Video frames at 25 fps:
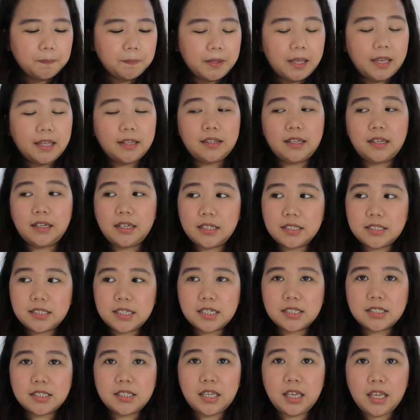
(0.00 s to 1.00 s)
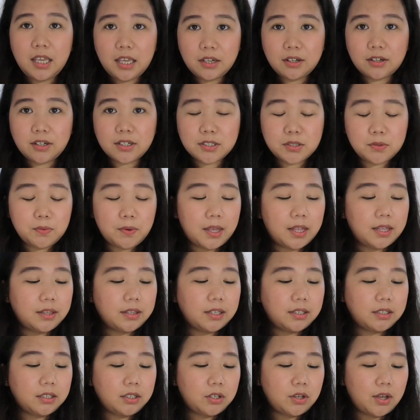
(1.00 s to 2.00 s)
And then it says here as well
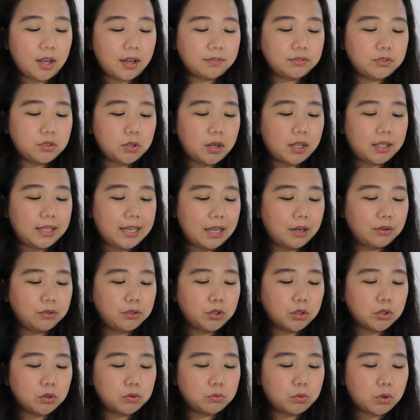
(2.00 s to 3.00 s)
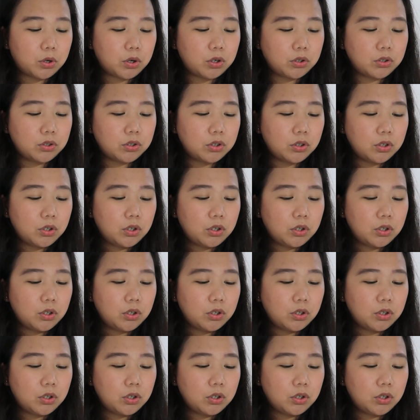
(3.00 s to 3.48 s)
that you have to allow your work